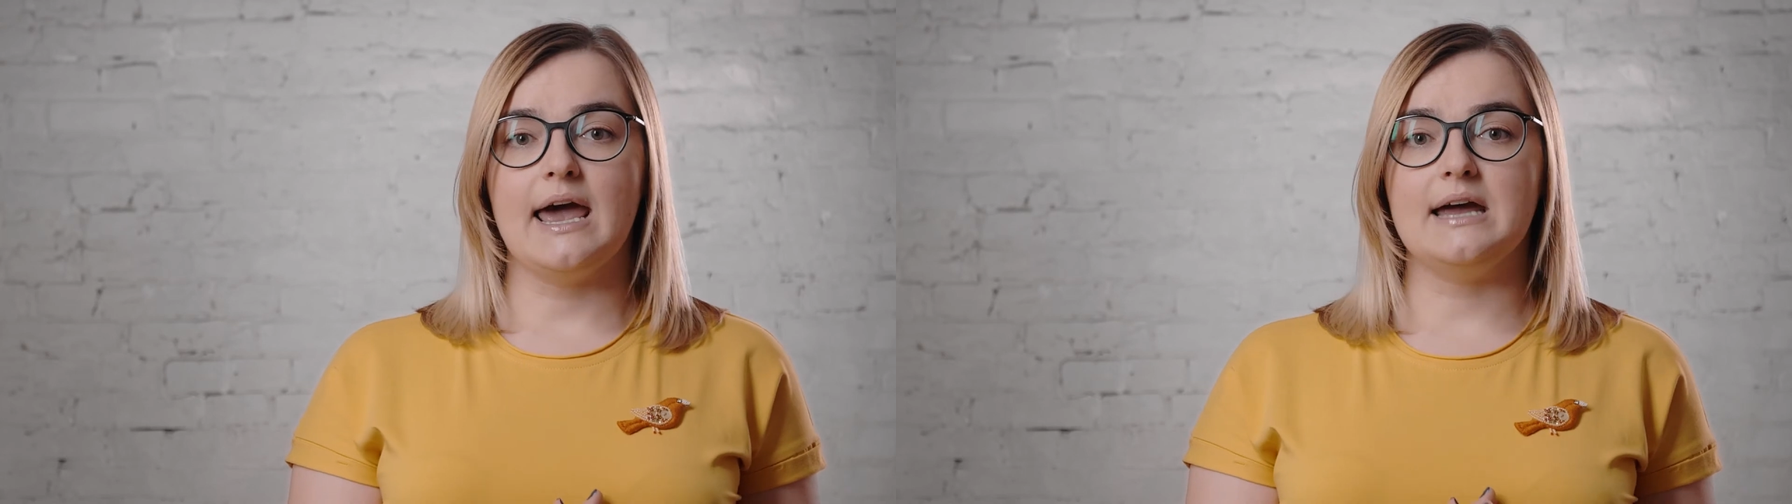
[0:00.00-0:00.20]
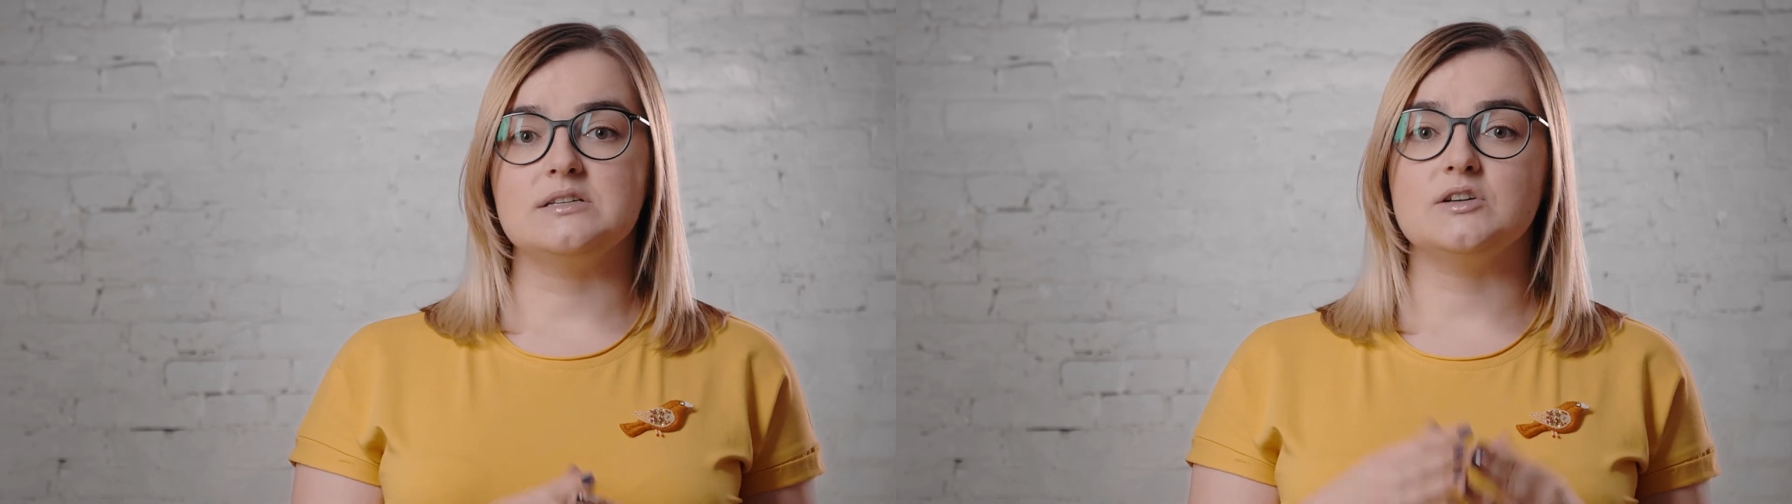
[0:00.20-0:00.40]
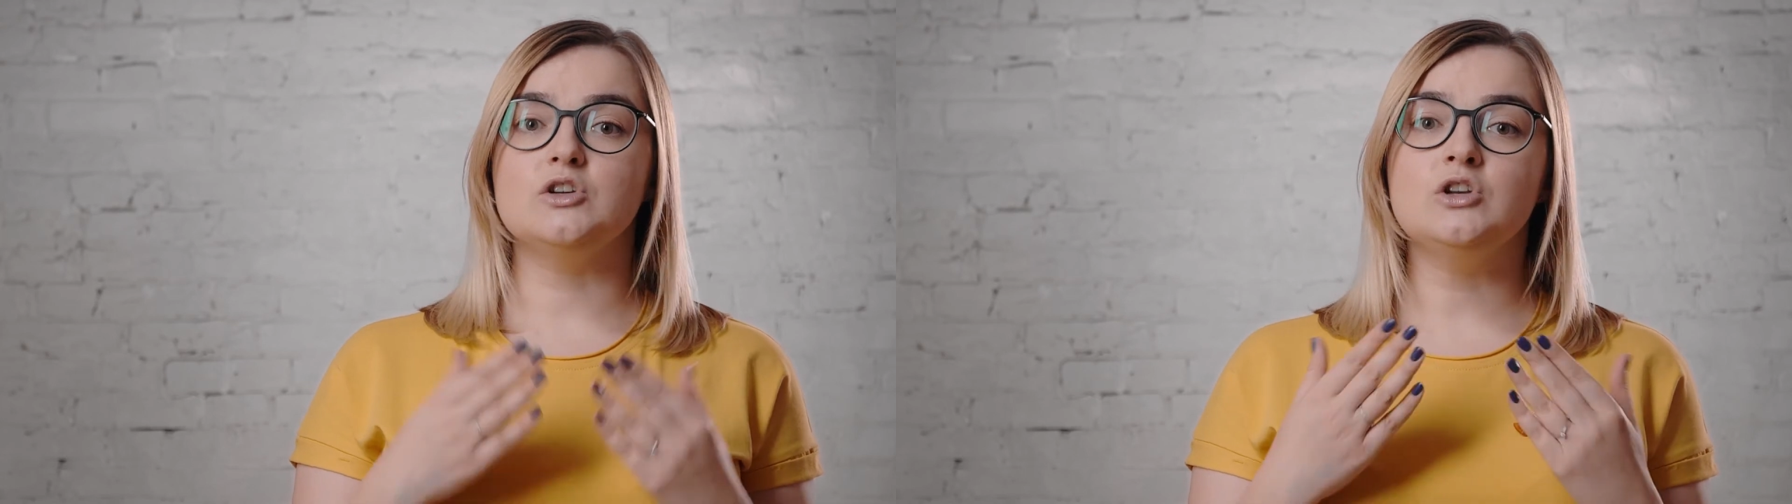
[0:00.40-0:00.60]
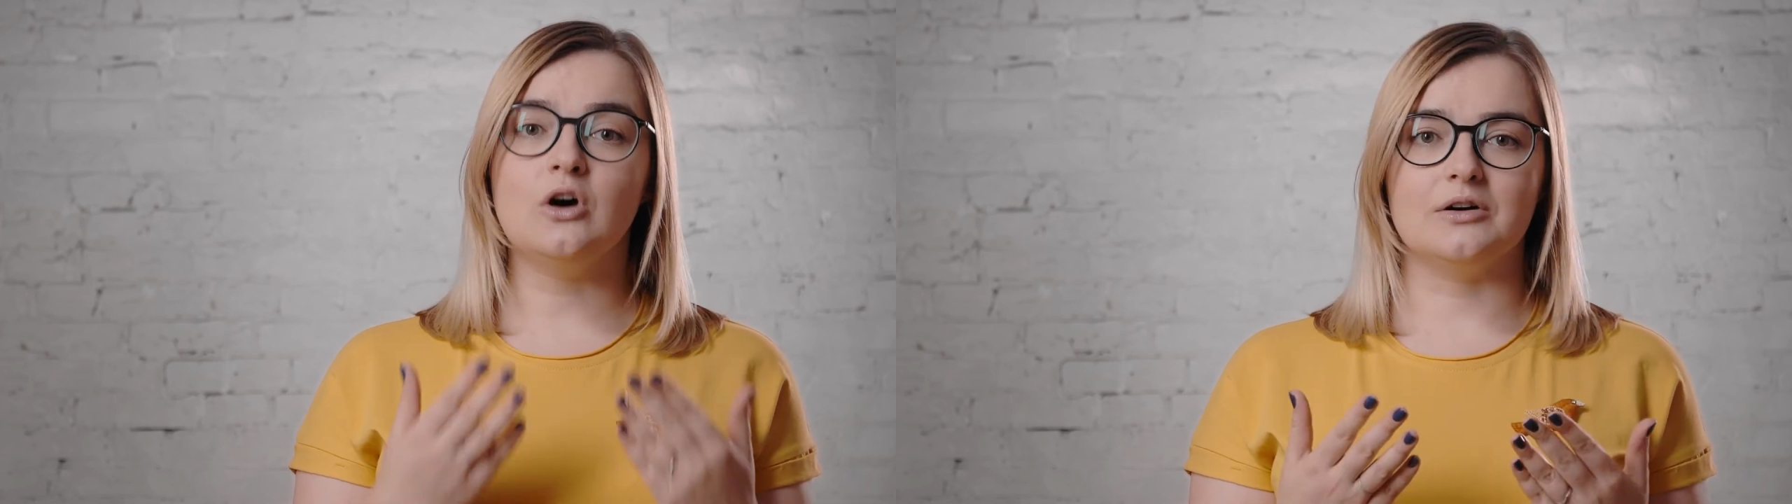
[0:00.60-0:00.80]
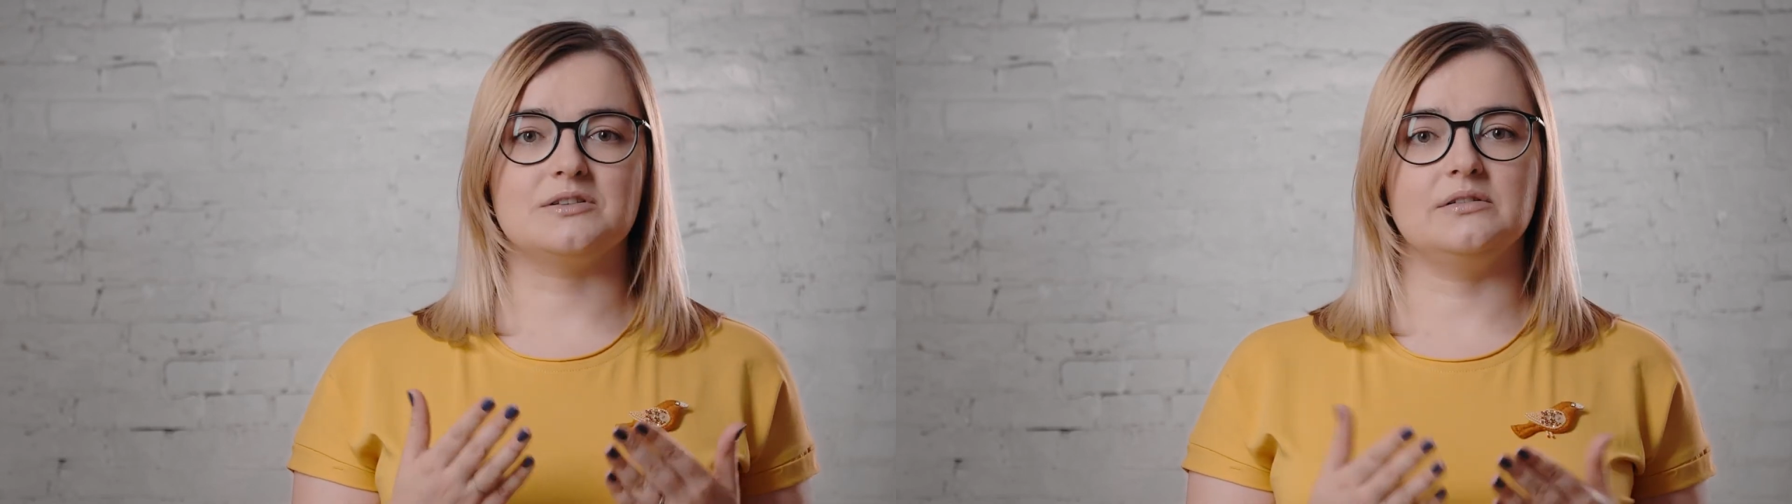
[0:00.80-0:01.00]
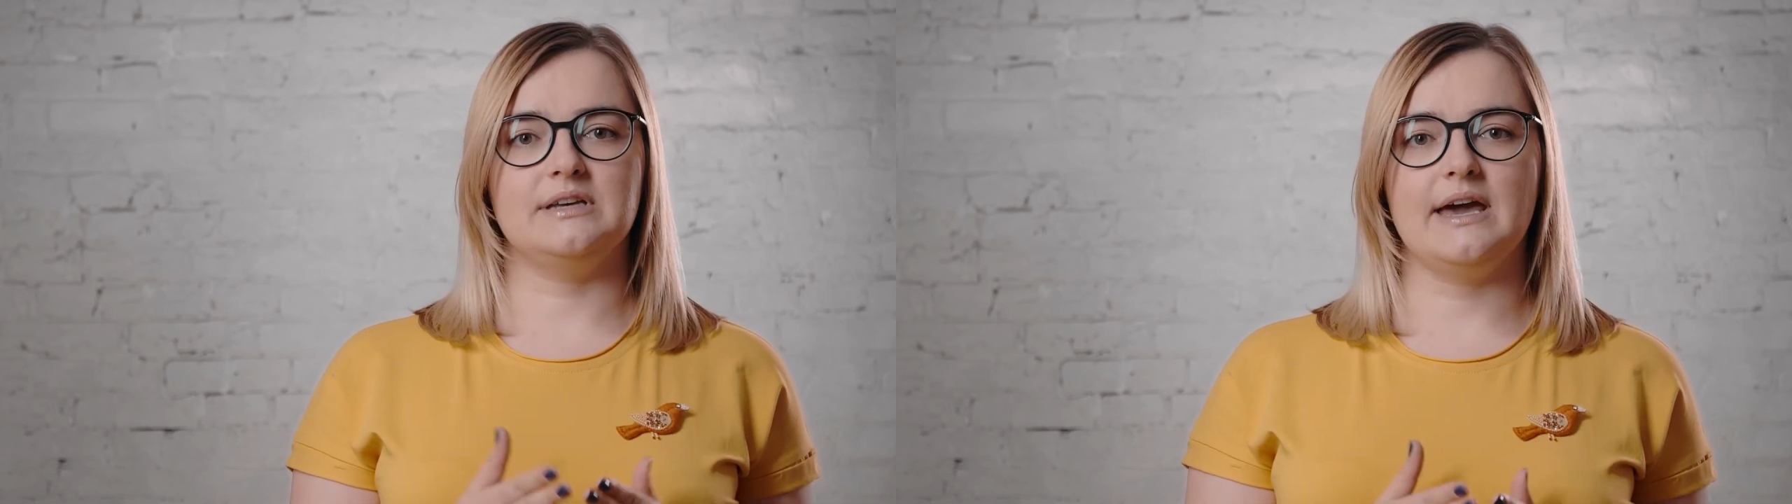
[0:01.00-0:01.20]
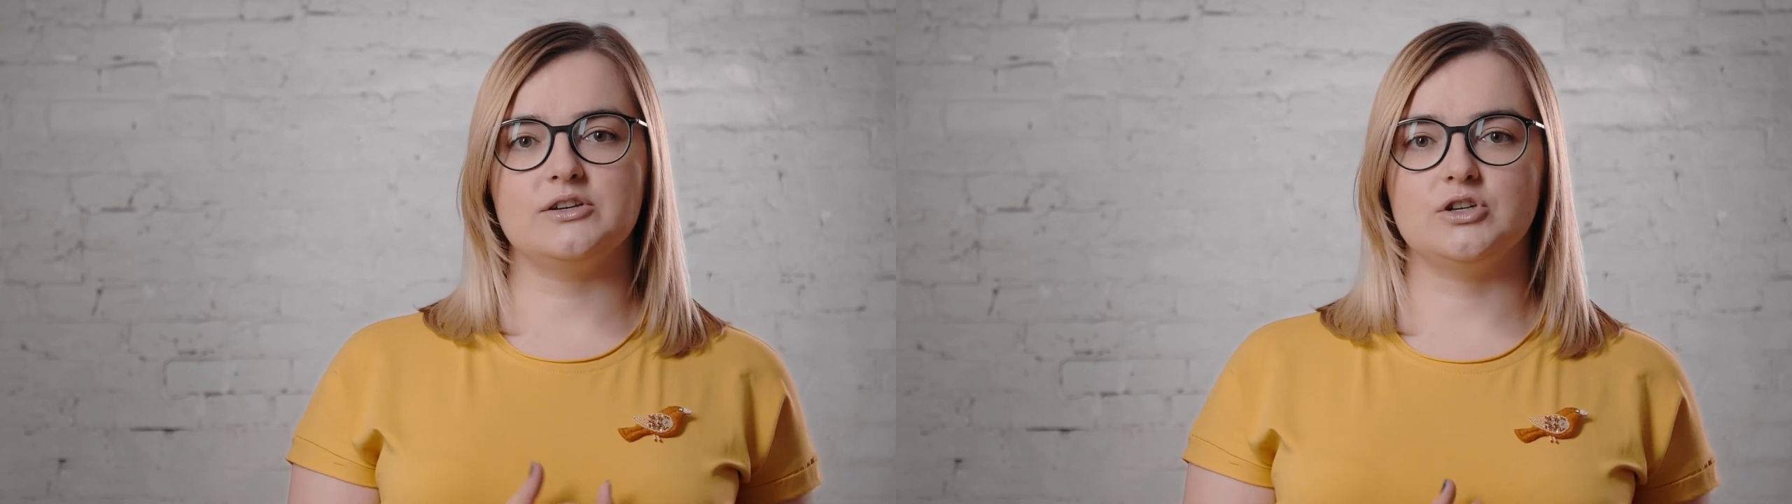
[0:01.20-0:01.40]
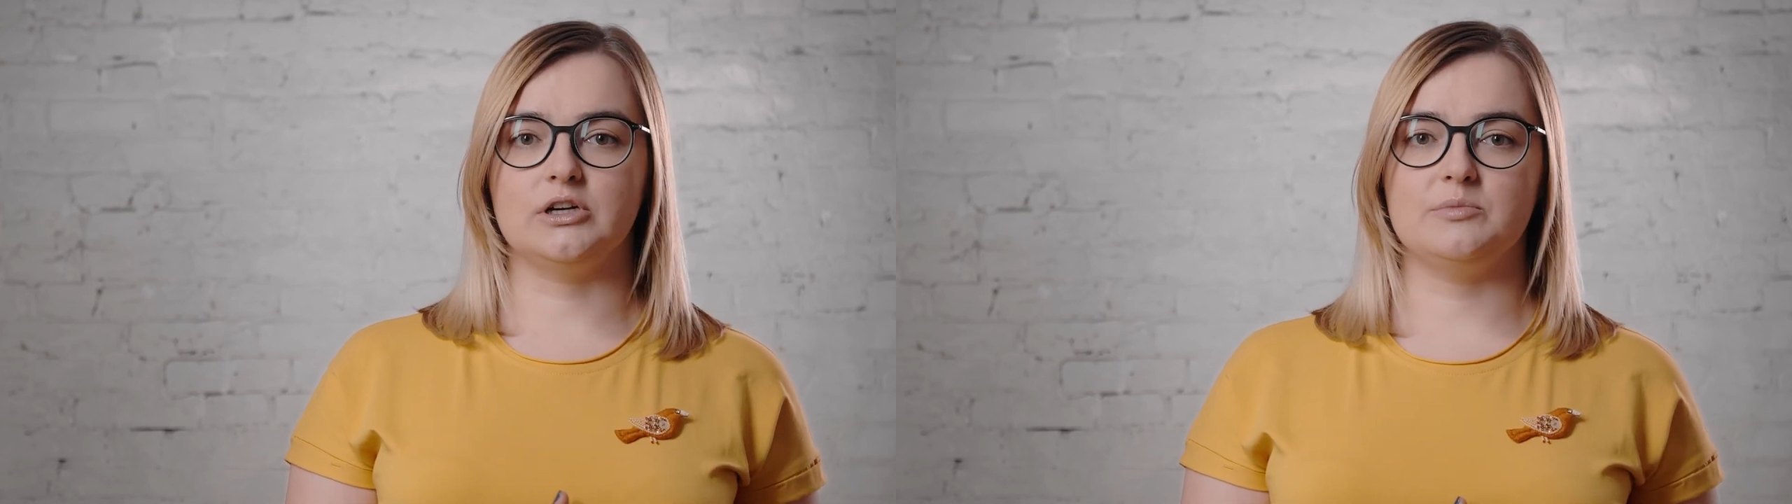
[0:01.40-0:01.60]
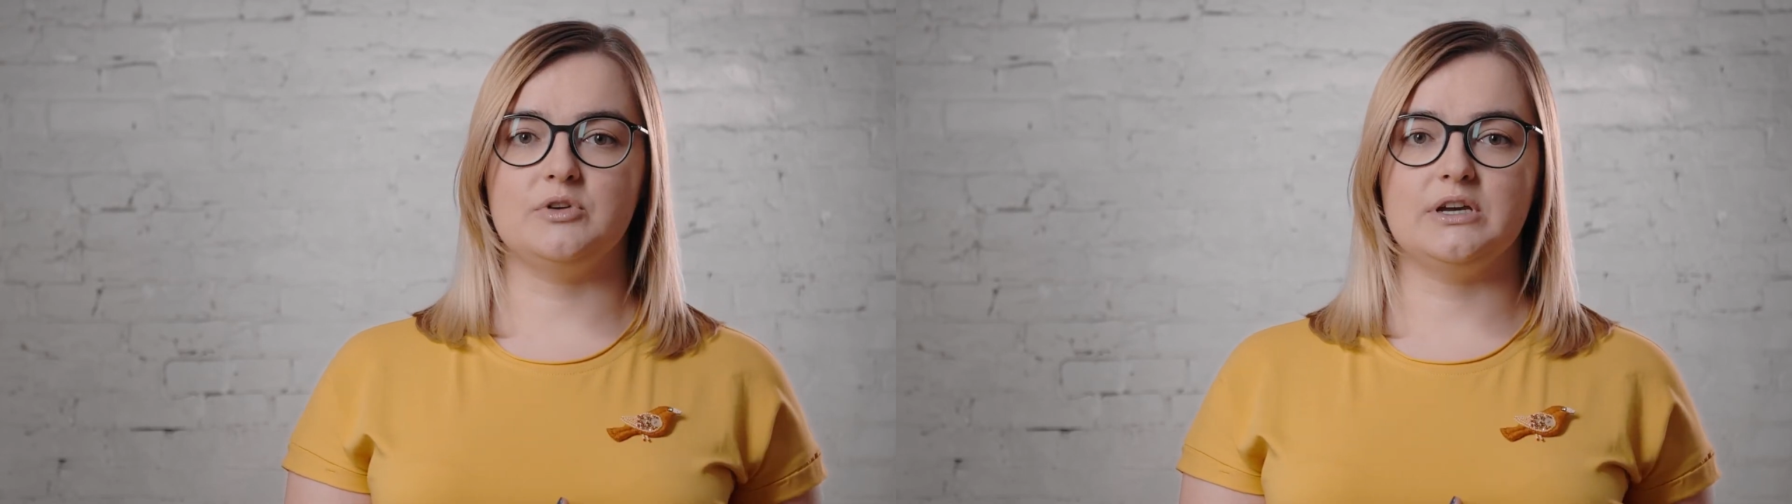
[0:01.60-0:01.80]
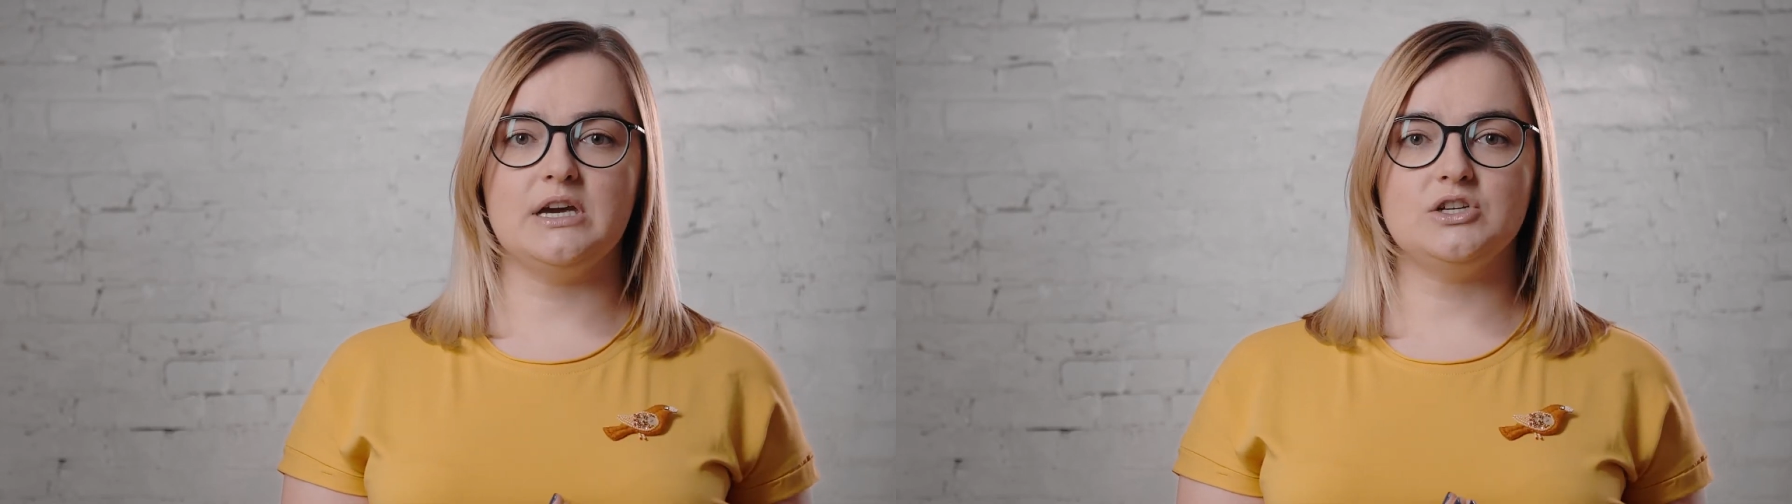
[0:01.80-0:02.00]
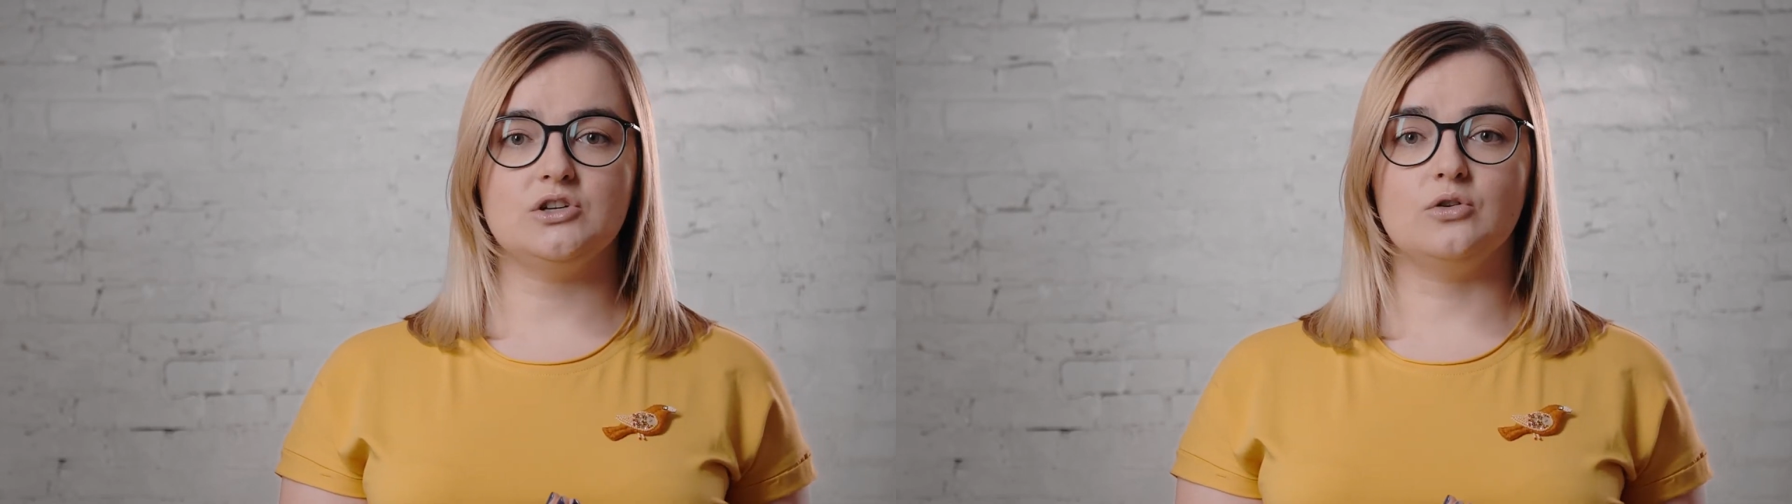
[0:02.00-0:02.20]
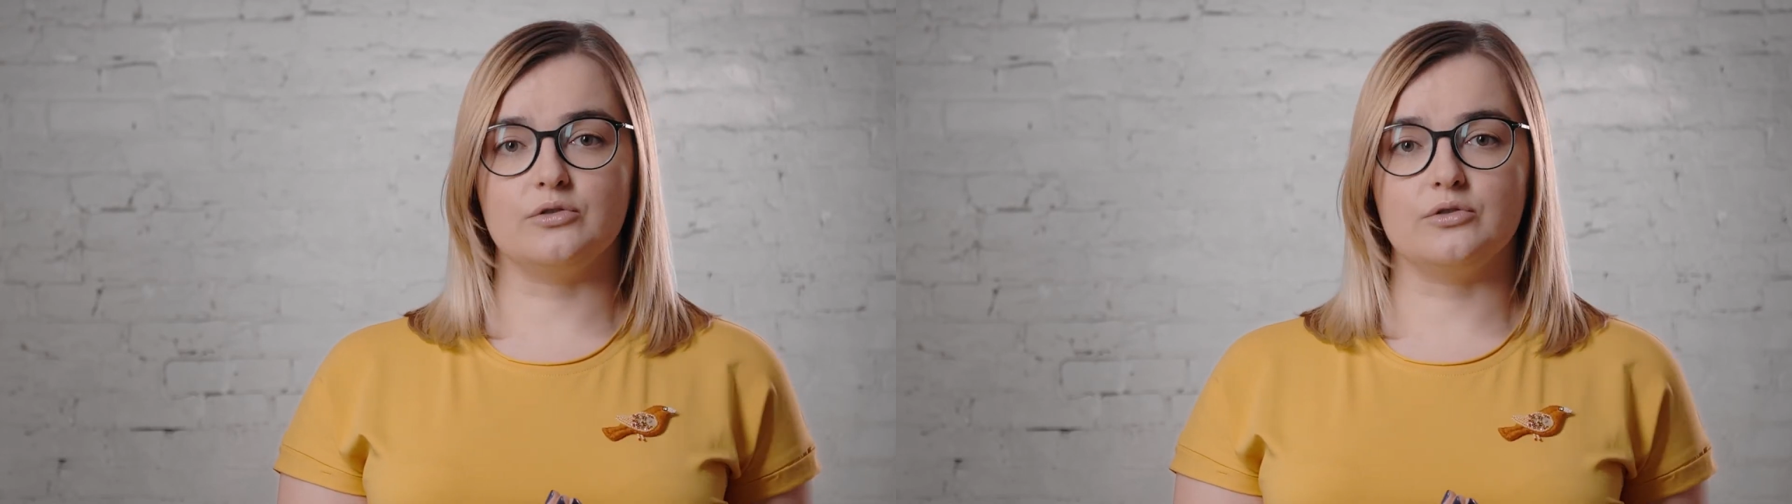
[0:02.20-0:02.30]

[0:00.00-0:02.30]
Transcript: and not on the actual communication